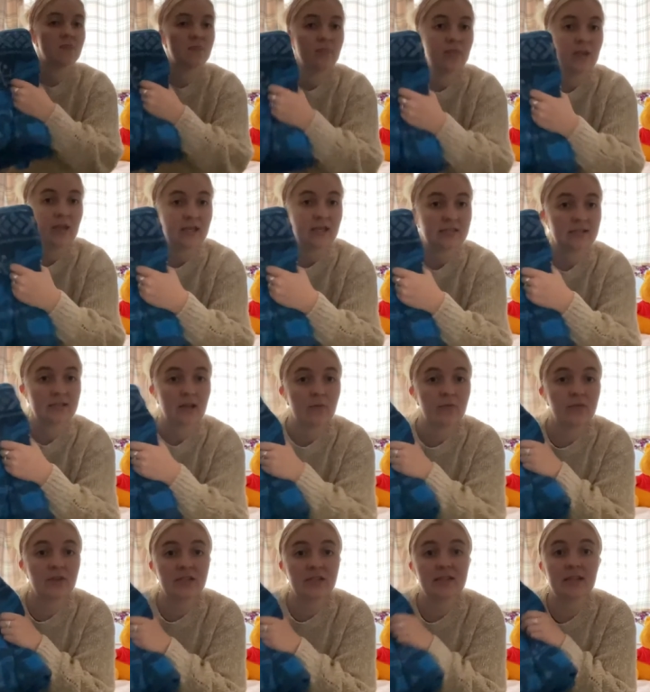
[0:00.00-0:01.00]
this. Now
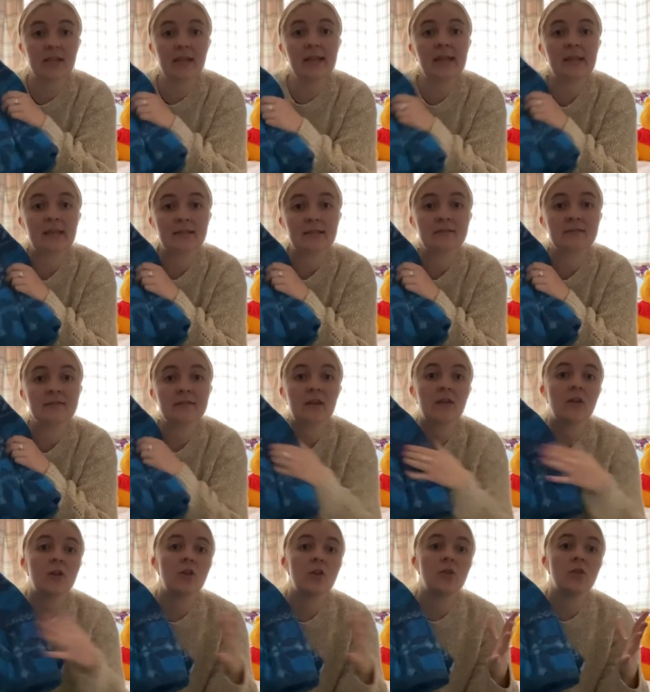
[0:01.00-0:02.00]
this is
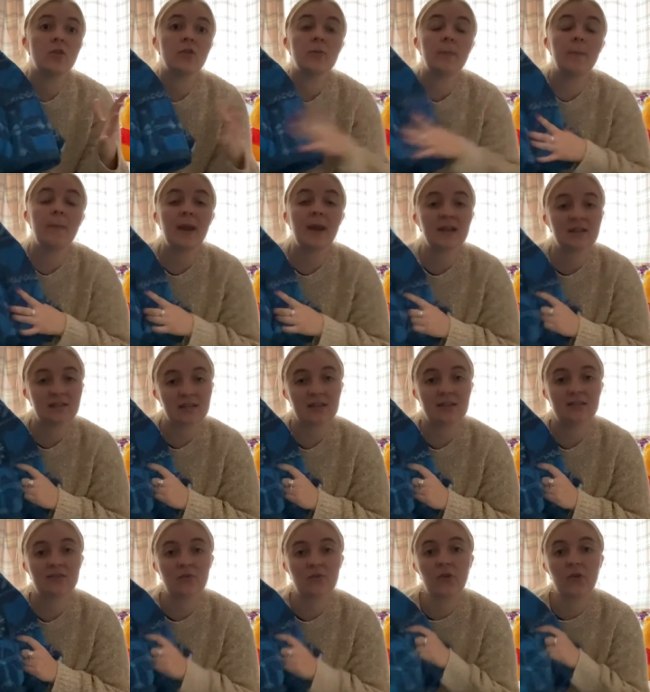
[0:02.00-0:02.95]
the blanket